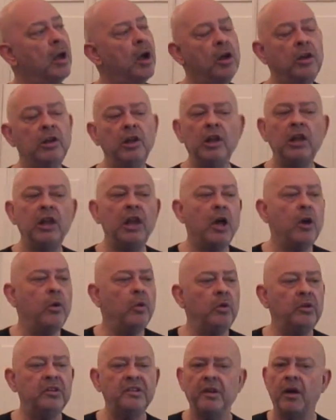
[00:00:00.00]

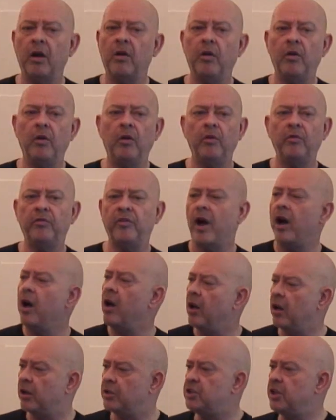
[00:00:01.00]
loads of
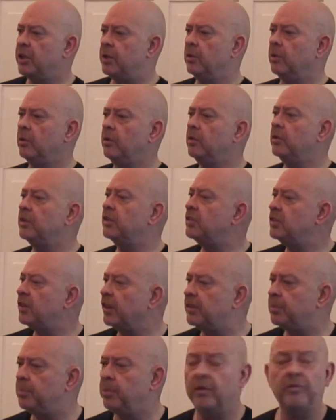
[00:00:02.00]
articles,
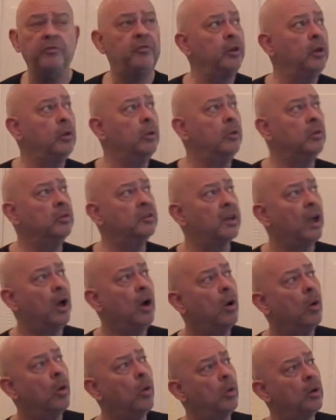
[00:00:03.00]
disparate views,
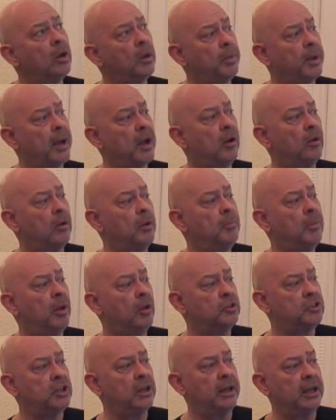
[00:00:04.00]
all about
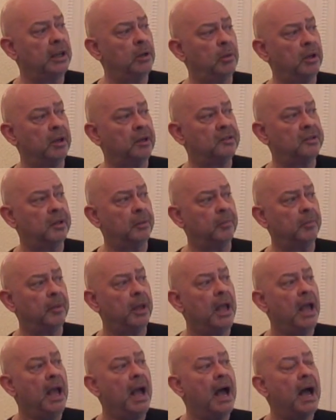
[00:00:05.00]
multilingualism.
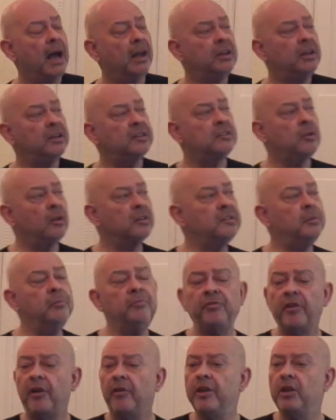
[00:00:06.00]
And it's got some
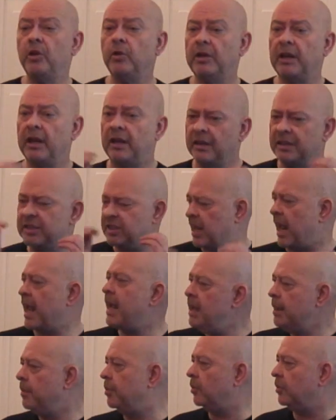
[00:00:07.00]
very good little
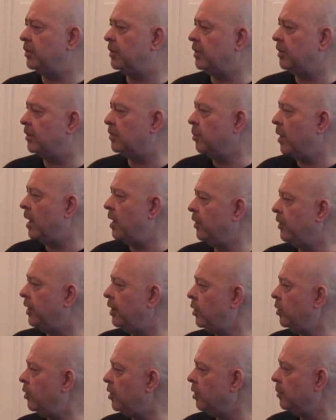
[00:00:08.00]
tables as well that
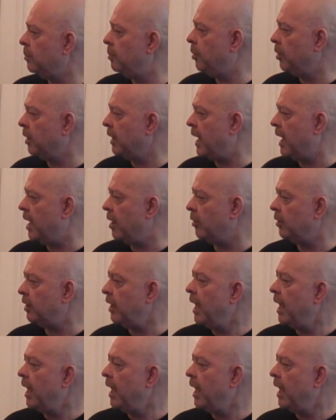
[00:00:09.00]
you can pull out,